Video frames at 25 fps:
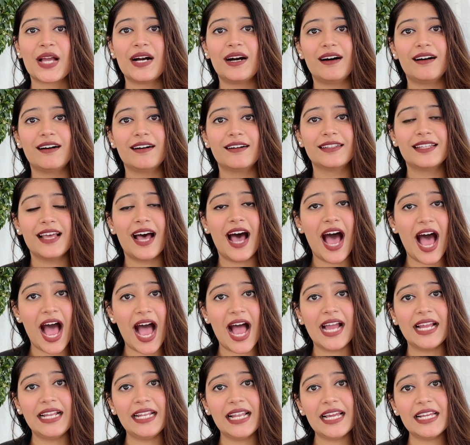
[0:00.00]
the
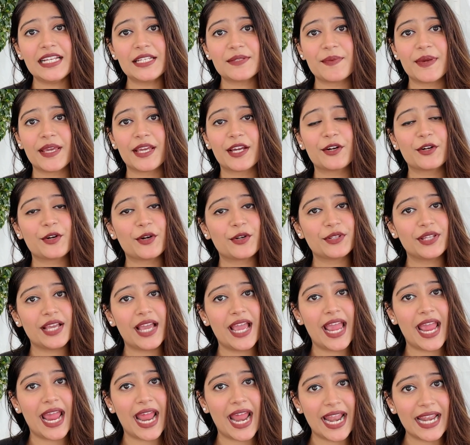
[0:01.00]
highlight maker or the
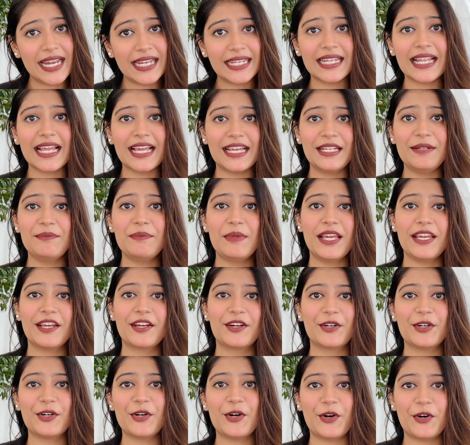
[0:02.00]
headline
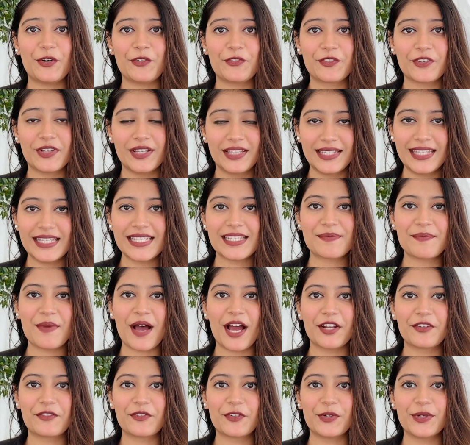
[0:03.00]
maker of this
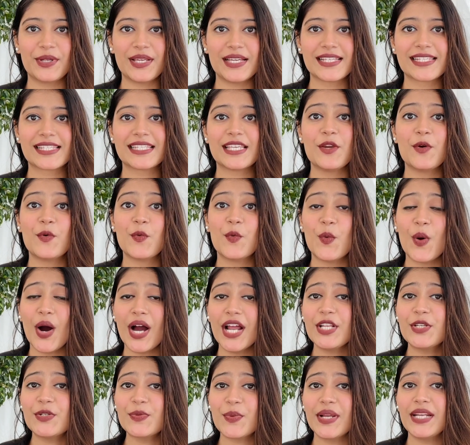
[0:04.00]
smartphone is the
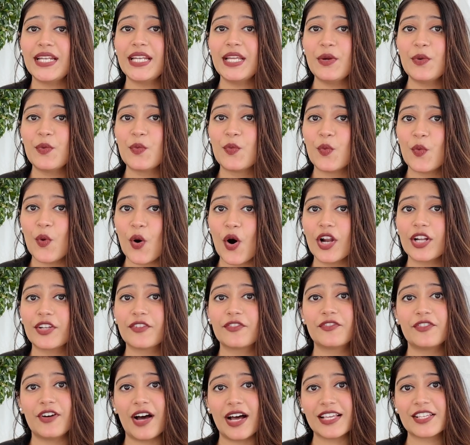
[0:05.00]

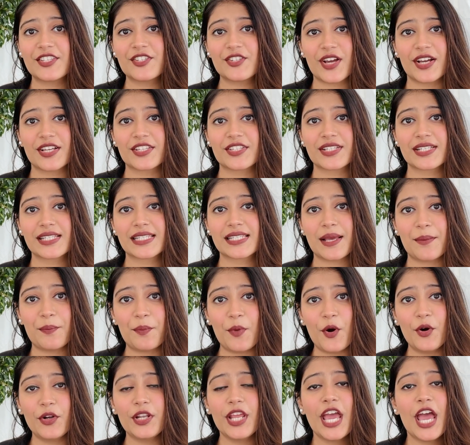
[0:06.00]
120-watt fast charging
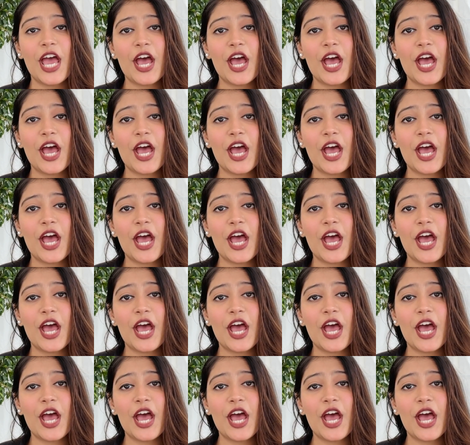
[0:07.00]
support